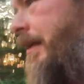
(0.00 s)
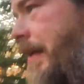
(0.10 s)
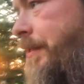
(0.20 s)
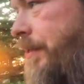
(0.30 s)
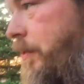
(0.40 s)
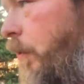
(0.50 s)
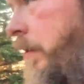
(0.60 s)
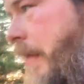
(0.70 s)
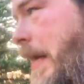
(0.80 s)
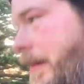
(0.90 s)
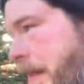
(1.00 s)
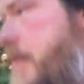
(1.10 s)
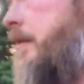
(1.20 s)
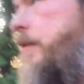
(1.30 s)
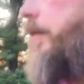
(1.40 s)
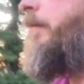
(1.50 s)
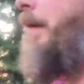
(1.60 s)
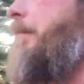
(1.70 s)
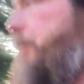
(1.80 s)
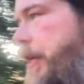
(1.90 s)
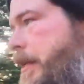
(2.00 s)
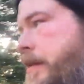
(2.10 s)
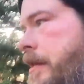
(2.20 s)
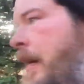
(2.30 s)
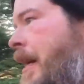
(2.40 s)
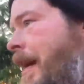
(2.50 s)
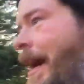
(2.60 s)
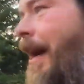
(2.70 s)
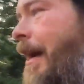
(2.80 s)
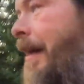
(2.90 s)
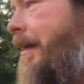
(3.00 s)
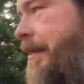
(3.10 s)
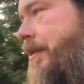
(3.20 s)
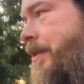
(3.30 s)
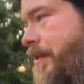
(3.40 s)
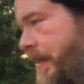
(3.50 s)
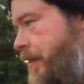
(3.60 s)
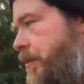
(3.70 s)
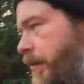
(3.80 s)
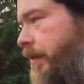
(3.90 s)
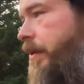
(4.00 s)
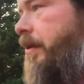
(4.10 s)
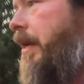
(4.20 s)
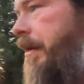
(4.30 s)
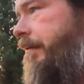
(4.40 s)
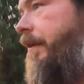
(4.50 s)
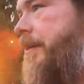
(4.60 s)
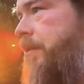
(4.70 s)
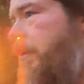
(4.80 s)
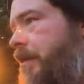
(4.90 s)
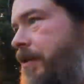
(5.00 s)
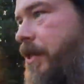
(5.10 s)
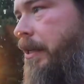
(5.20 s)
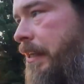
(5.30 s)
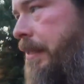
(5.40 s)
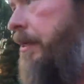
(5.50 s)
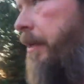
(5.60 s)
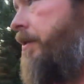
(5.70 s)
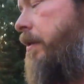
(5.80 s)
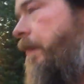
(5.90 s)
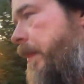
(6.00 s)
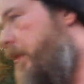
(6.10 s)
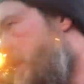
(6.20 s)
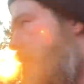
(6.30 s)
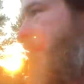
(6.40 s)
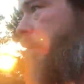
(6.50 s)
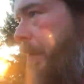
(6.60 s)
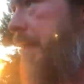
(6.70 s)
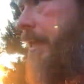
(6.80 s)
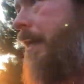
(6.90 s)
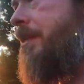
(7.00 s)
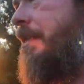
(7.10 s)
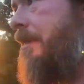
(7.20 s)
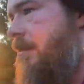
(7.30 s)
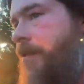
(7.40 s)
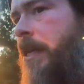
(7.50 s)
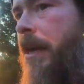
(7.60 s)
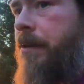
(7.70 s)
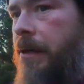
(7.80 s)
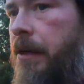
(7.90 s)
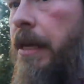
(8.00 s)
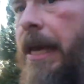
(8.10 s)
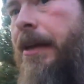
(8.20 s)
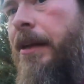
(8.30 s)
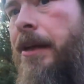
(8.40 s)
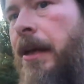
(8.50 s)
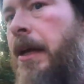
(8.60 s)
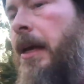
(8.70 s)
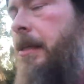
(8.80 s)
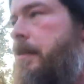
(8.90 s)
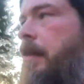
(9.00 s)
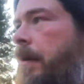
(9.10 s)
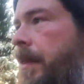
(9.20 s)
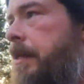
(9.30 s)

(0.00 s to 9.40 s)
gets stored and listened to by machines in central kind of storage facilities. So they're dealing with big data sets of sound and sound